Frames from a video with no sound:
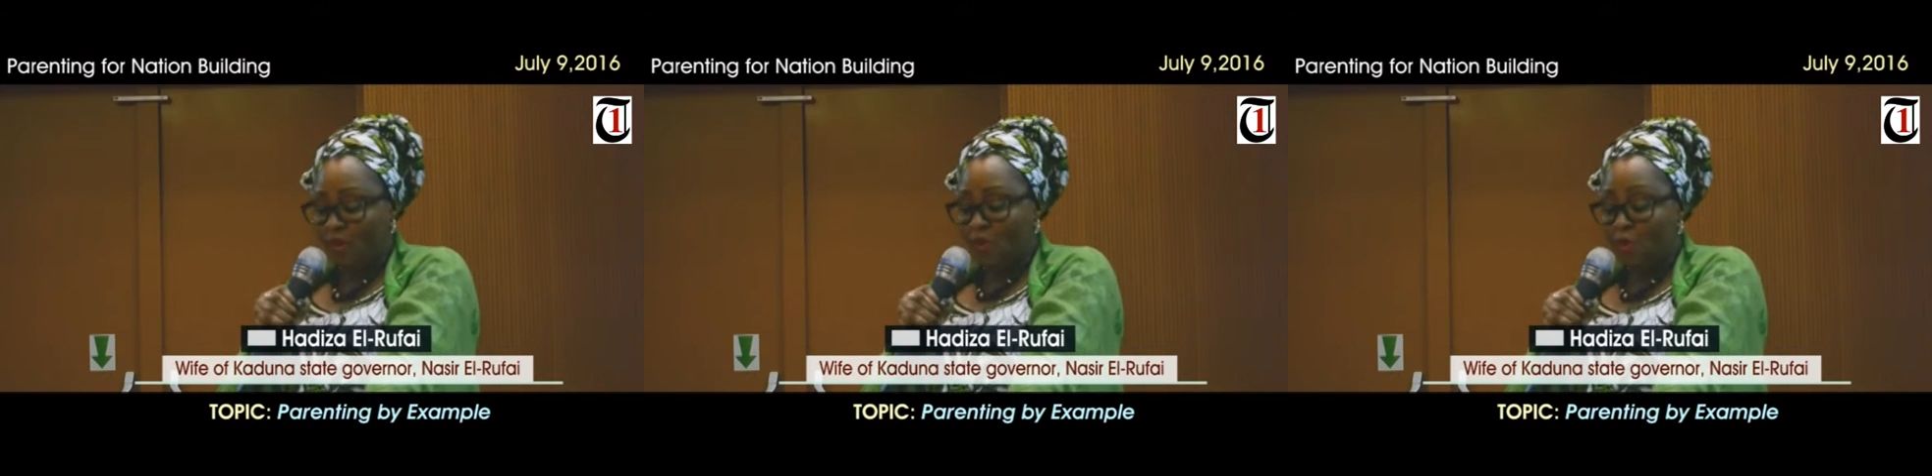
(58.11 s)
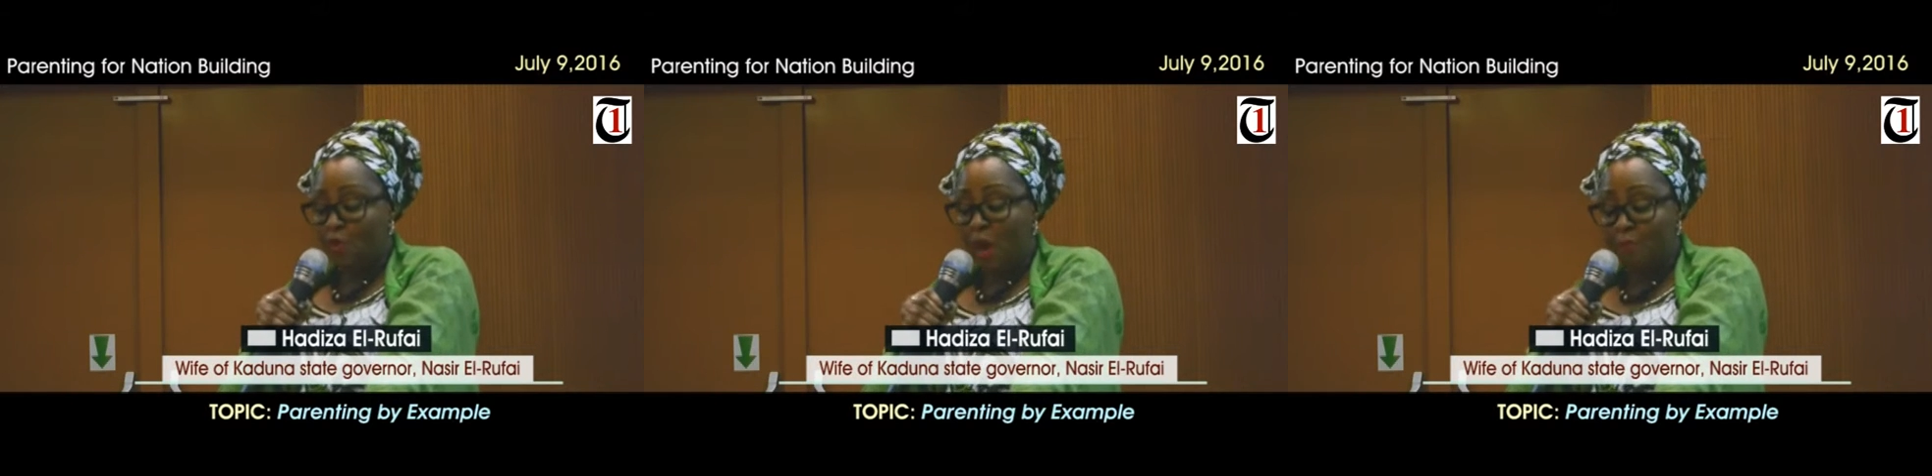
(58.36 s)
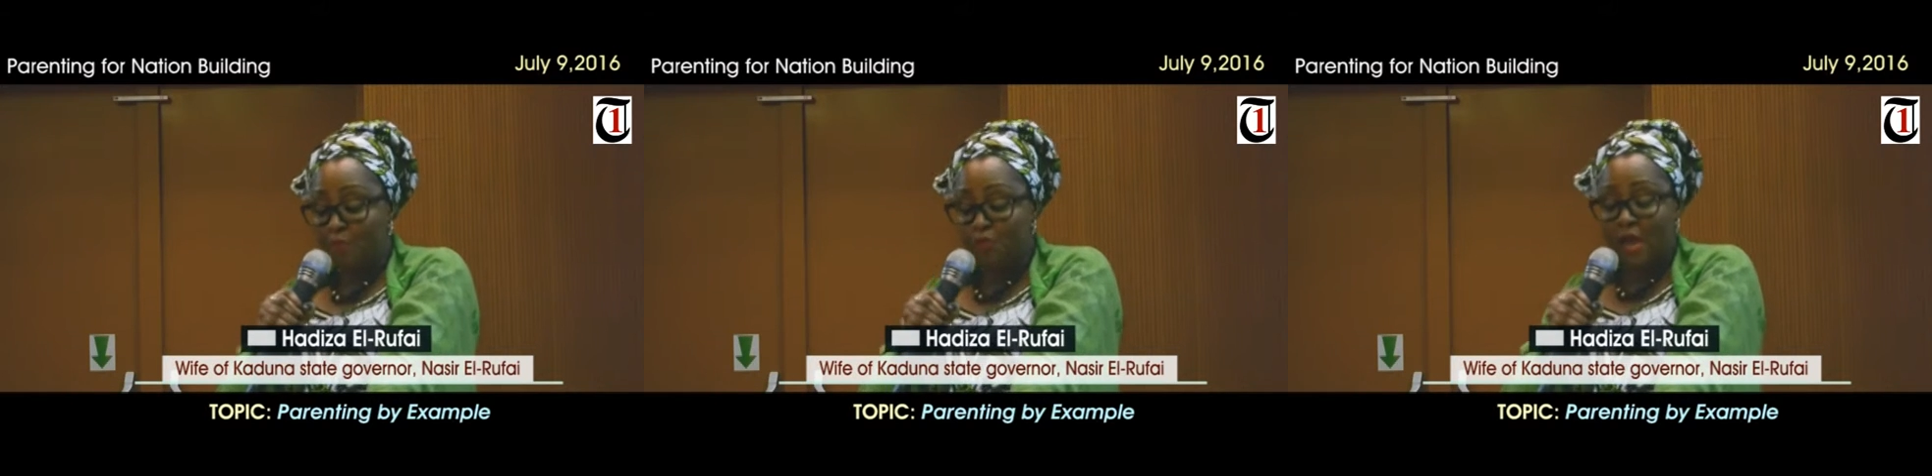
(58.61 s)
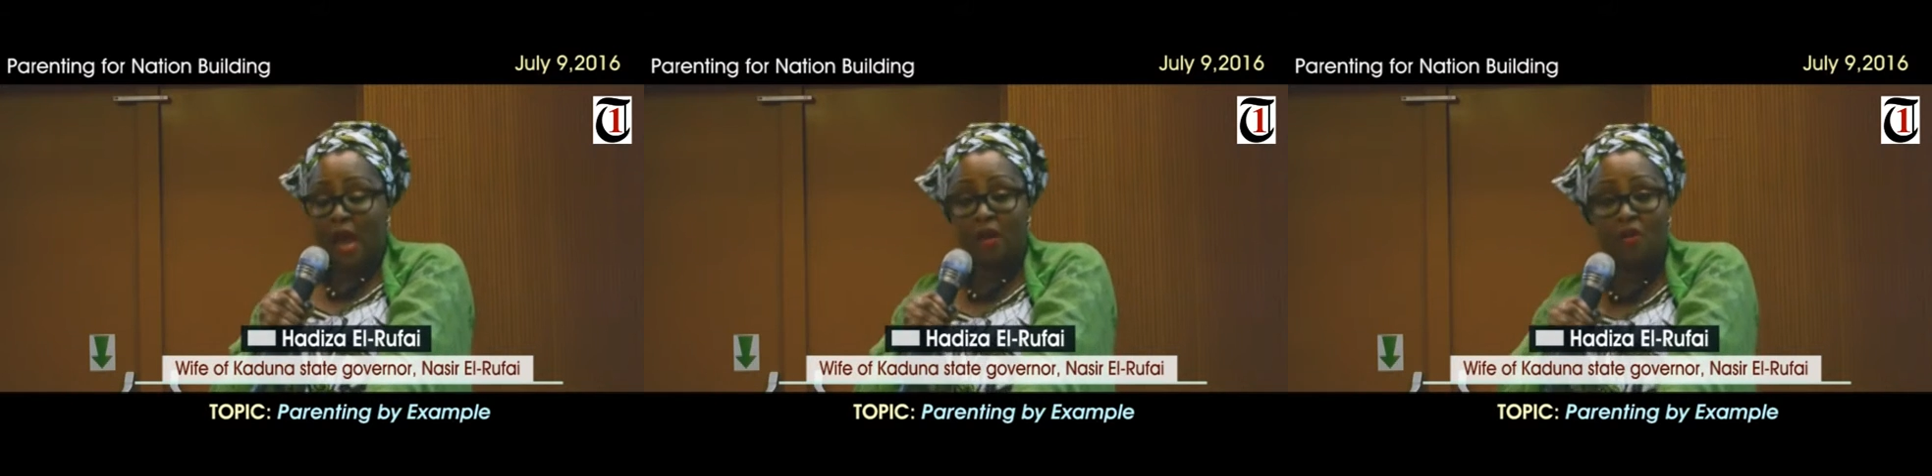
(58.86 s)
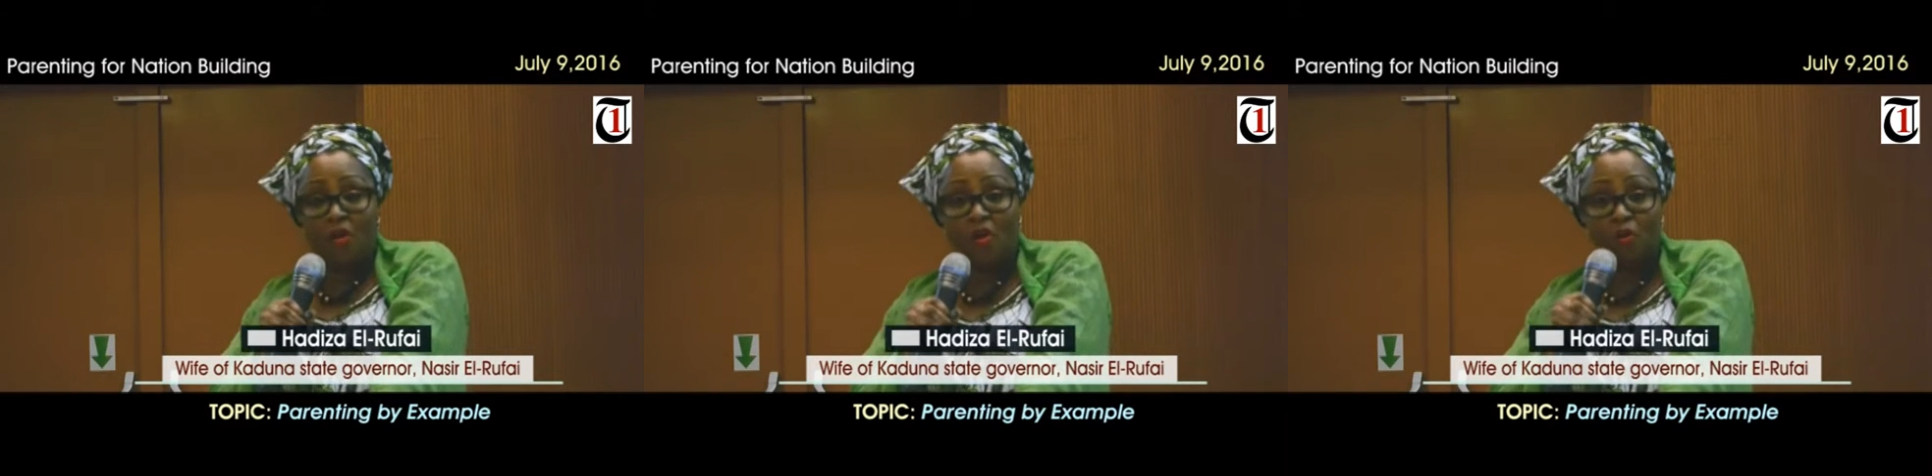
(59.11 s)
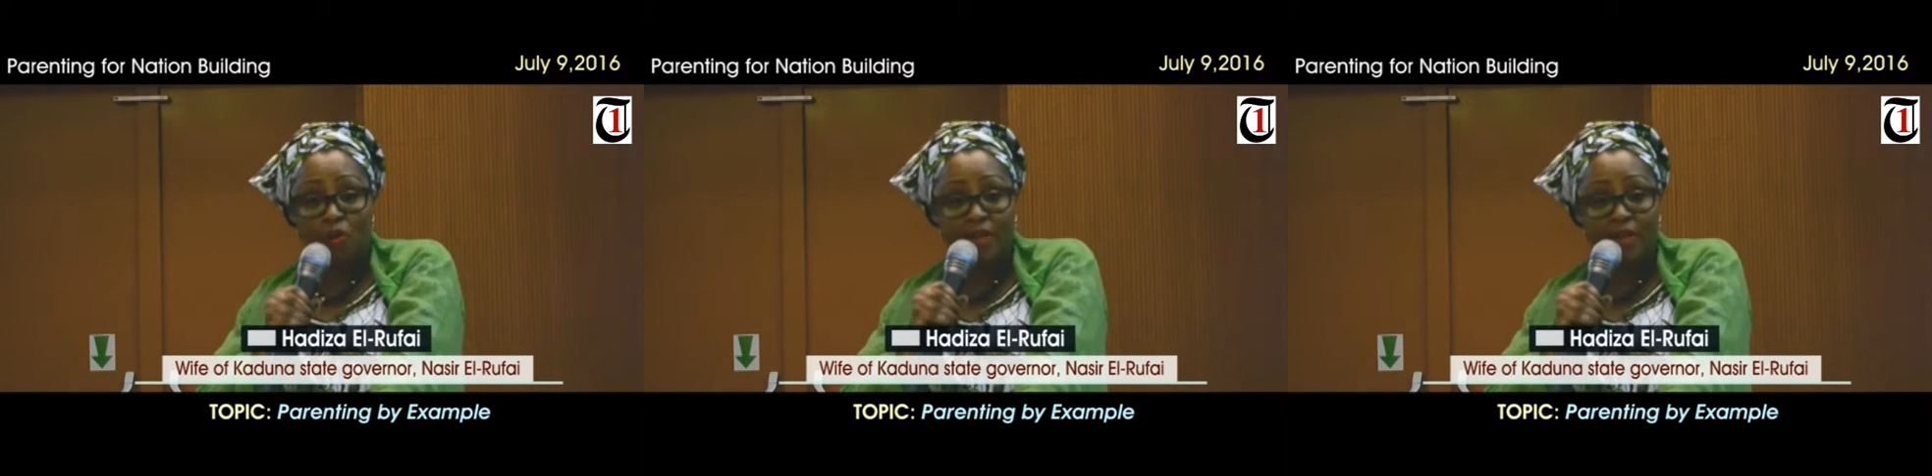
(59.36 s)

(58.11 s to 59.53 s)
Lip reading: or you abuse alcohol or